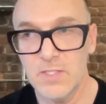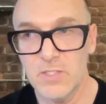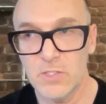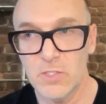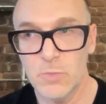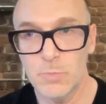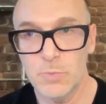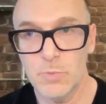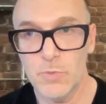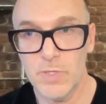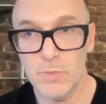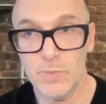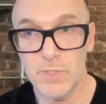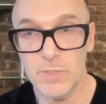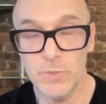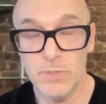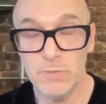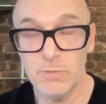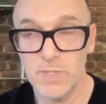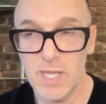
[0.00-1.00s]
it's a good point. We,
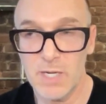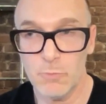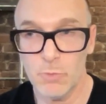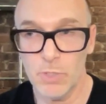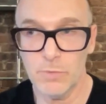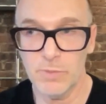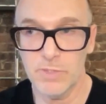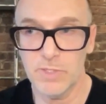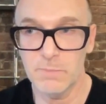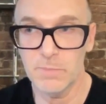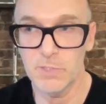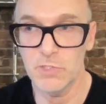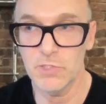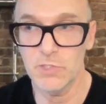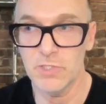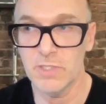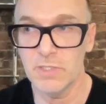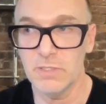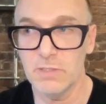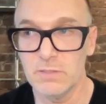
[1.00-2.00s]
we do a lot of work with
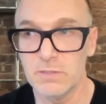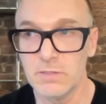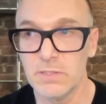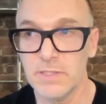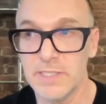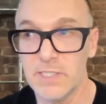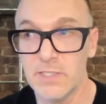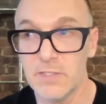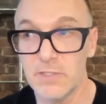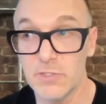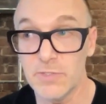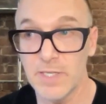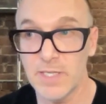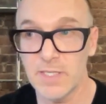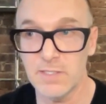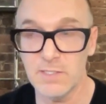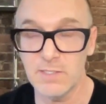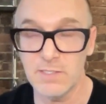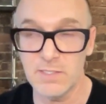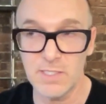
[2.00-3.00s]
emerging leaders. So I get
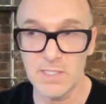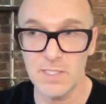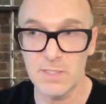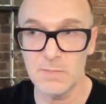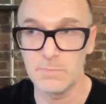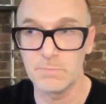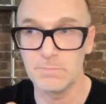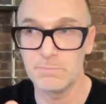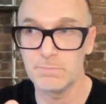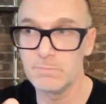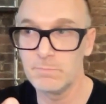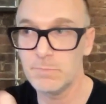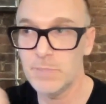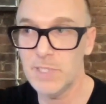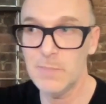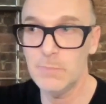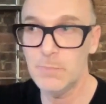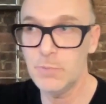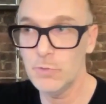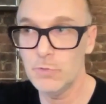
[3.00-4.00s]
to see
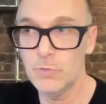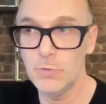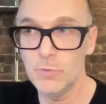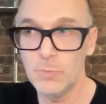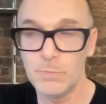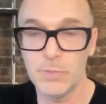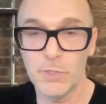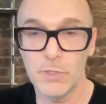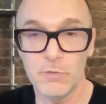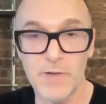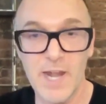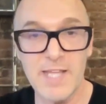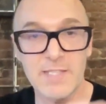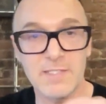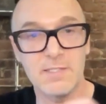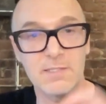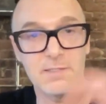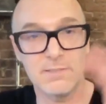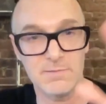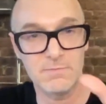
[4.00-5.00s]
people who
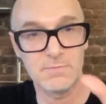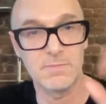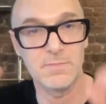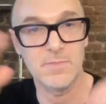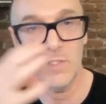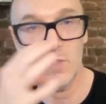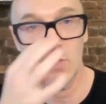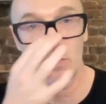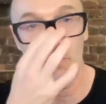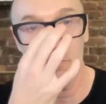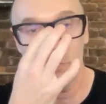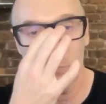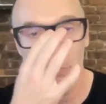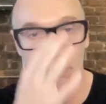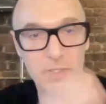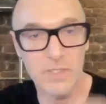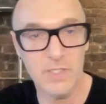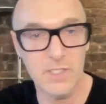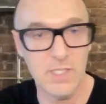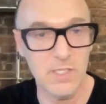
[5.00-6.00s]
progress, you know, through
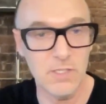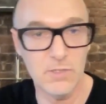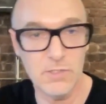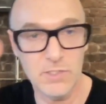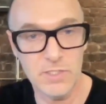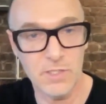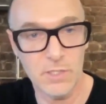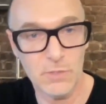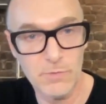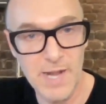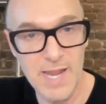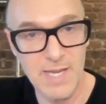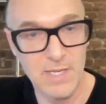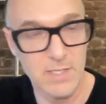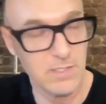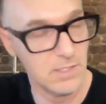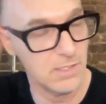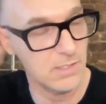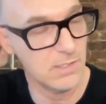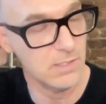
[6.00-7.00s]
the years and the
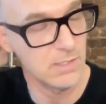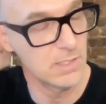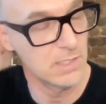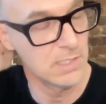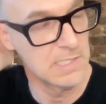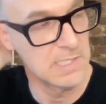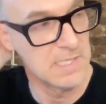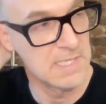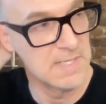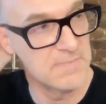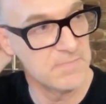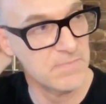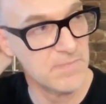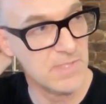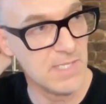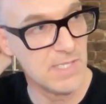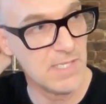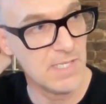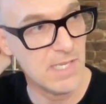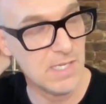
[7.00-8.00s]
ranks, and
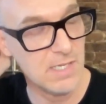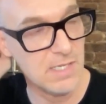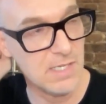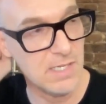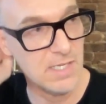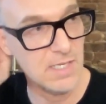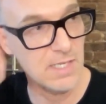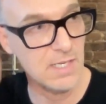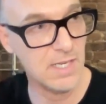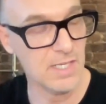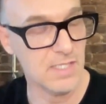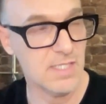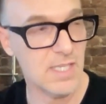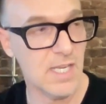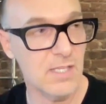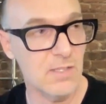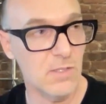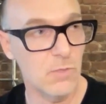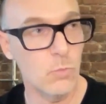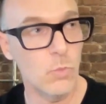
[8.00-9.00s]
and I could tell
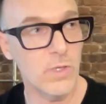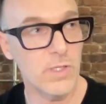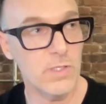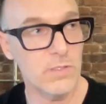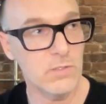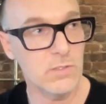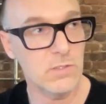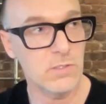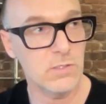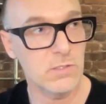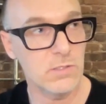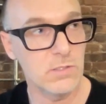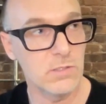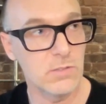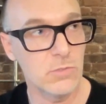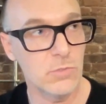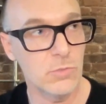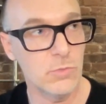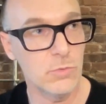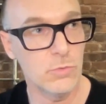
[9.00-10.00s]
you the ones
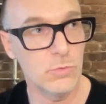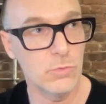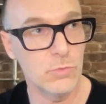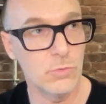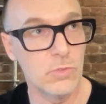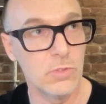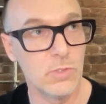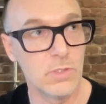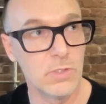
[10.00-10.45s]
who